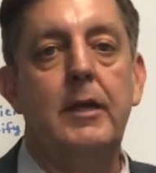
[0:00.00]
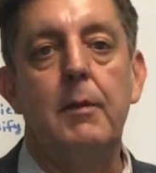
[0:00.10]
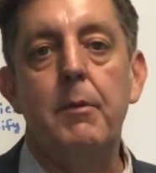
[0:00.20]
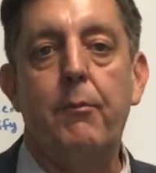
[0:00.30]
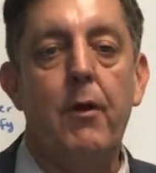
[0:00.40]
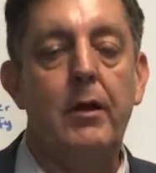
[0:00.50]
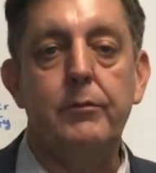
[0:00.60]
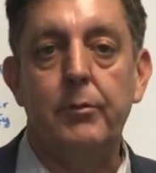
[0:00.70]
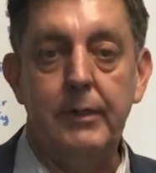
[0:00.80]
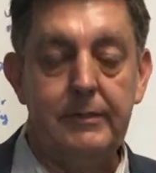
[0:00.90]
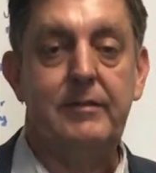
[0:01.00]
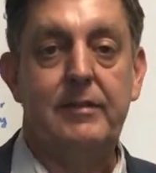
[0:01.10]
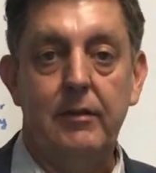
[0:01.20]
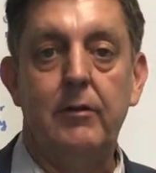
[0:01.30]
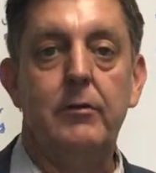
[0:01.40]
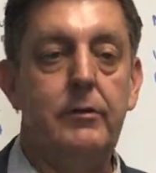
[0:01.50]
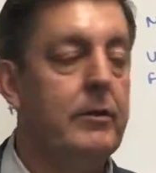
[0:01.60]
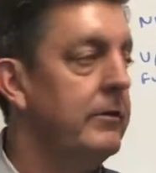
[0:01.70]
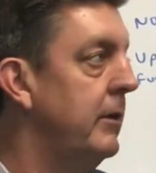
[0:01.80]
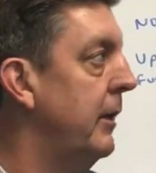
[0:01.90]
Like I'm in Prosper, it's still
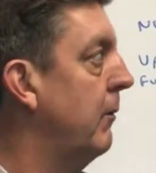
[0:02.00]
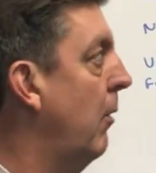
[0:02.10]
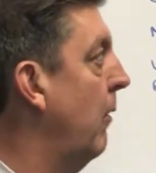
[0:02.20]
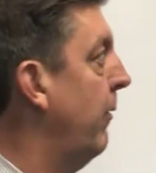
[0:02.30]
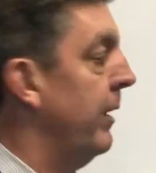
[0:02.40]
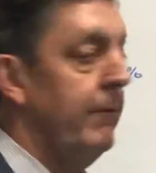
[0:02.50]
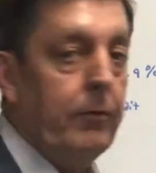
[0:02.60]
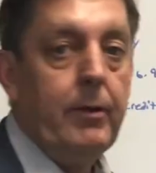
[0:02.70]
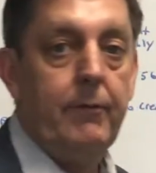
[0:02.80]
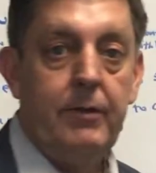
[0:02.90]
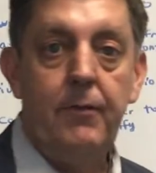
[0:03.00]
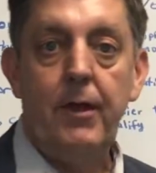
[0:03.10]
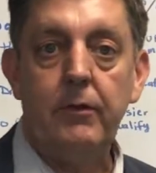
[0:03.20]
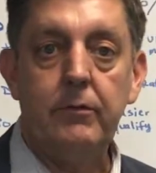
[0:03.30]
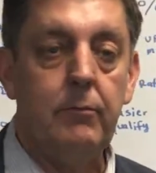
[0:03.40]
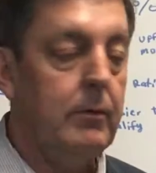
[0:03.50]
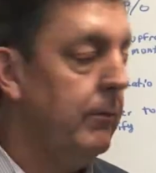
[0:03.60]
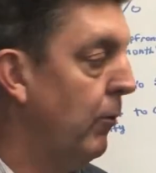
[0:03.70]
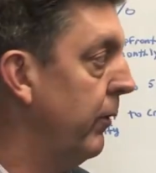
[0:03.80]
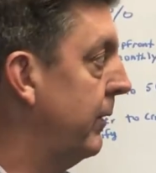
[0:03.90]
USDA qualified, even though we have
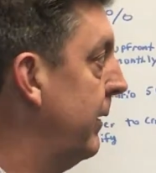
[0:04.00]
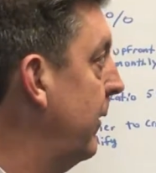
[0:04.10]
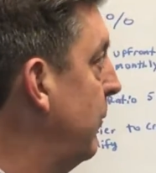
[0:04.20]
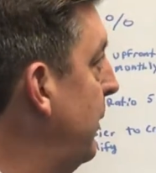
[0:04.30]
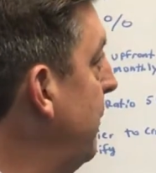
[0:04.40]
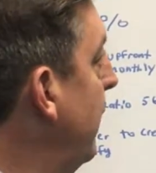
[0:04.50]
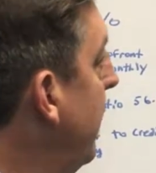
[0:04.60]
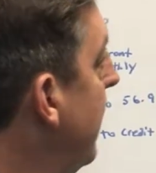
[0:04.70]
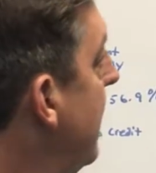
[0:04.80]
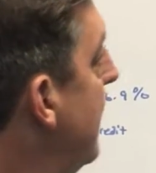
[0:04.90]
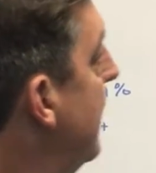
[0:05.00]
more than 10,000 people there.